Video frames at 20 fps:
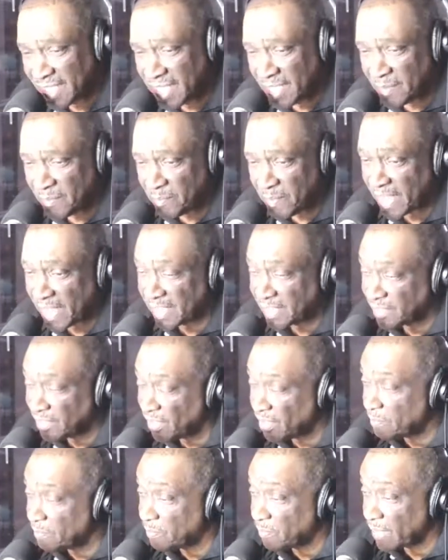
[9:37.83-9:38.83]
Madeleine
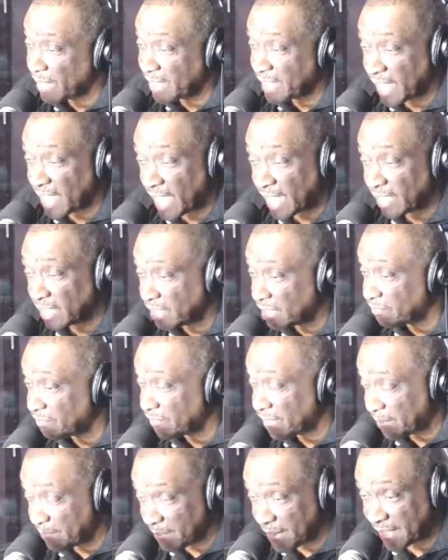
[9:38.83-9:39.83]
Albright. I love
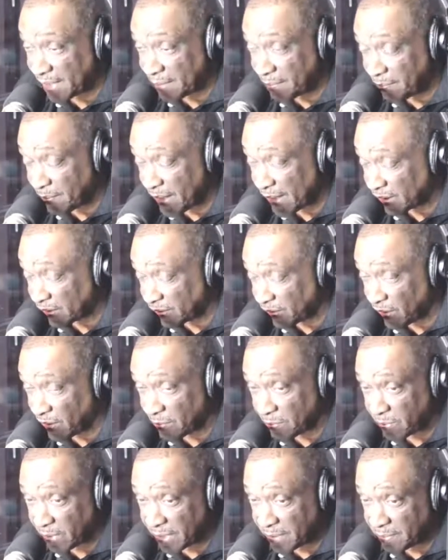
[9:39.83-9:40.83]
Madeleine
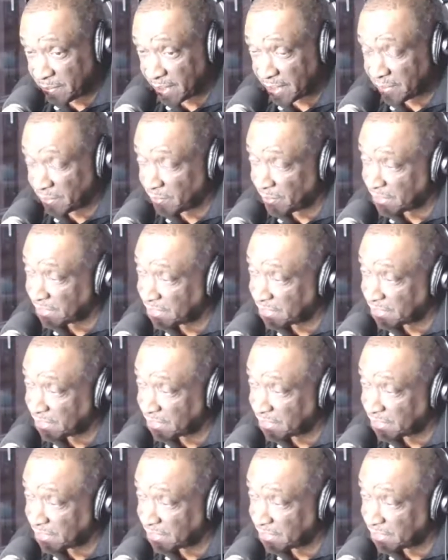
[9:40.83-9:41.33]
Albright, by the way.